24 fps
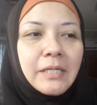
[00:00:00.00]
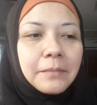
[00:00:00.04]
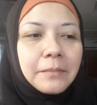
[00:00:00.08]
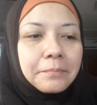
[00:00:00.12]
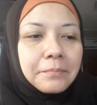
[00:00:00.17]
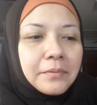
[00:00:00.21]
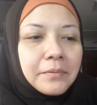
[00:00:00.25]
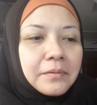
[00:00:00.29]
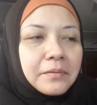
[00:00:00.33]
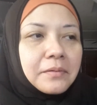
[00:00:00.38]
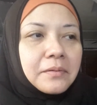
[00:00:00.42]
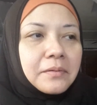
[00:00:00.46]

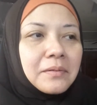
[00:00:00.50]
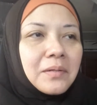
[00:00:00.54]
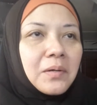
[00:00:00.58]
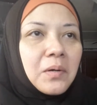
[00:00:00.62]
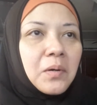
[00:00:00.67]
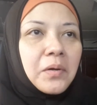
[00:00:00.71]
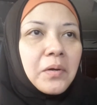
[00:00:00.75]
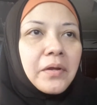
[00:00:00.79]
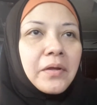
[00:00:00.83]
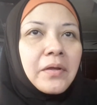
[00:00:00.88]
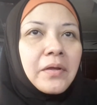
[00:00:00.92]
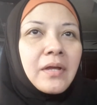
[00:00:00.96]
people
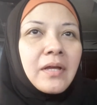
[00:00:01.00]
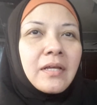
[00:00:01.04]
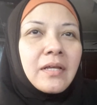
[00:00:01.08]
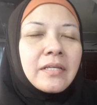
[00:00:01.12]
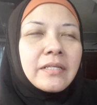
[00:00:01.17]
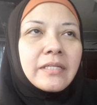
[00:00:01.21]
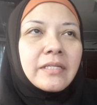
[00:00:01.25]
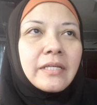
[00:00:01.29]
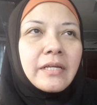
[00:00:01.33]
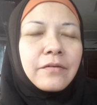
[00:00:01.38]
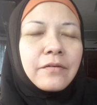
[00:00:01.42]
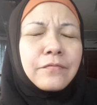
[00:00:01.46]
or
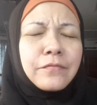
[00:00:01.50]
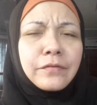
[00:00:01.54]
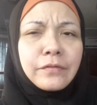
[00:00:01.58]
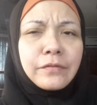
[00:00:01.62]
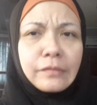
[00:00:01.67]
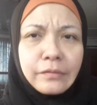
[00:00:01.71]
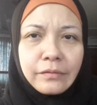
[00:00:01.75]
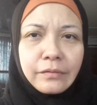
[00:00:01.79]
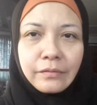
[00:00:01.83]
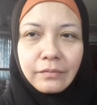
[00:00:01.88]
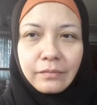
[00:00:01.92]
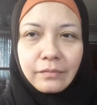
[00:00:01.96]

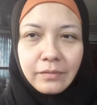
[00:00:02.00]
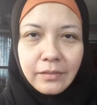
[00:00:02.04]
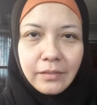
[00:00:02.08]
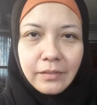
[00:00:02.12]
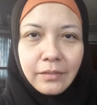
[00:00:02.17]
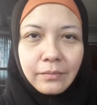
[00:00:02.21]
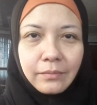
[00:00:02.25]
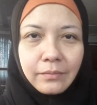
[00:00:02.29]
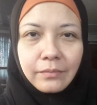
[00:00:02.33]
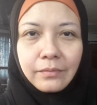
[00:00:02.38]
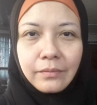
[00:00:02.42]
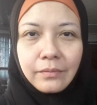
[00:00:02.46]
several, you
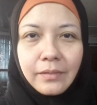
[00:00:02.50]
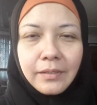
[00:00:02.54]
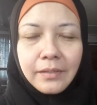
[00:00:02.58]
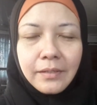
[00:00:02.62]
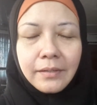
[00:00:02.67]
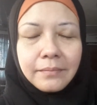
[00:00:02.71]
know,